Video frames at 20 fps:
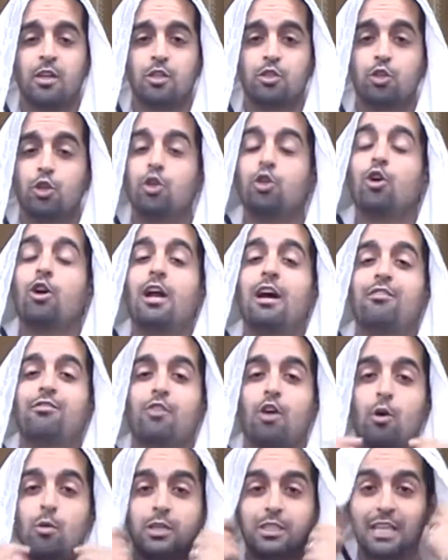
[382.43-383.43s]
so you don't have
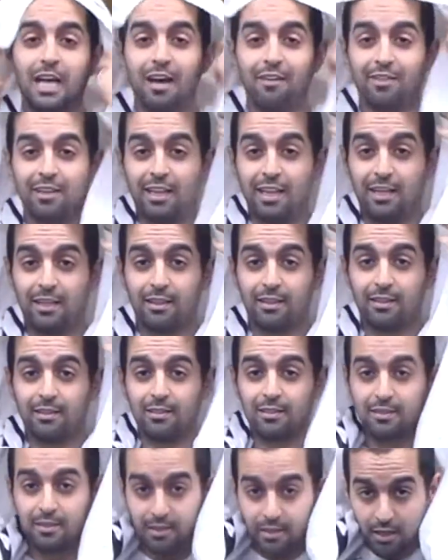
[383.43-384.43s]
to always have it like
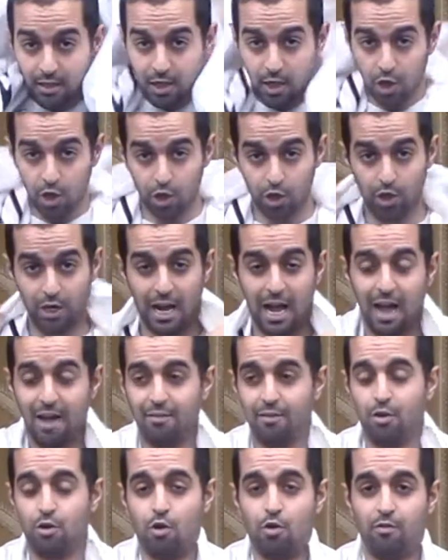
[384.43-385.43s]
this. You can
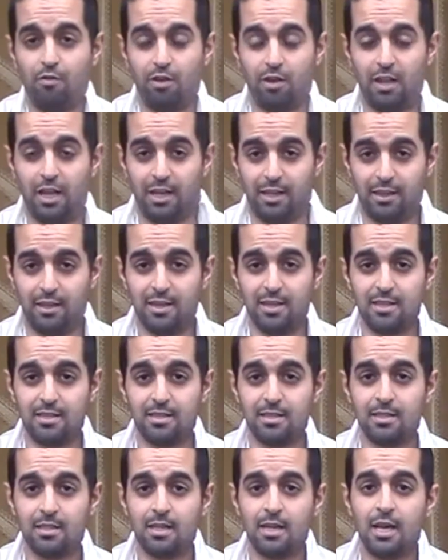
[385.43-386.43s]
have it over like
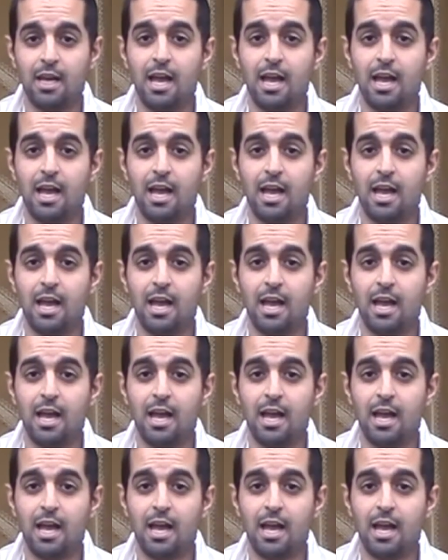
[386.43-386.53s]
this.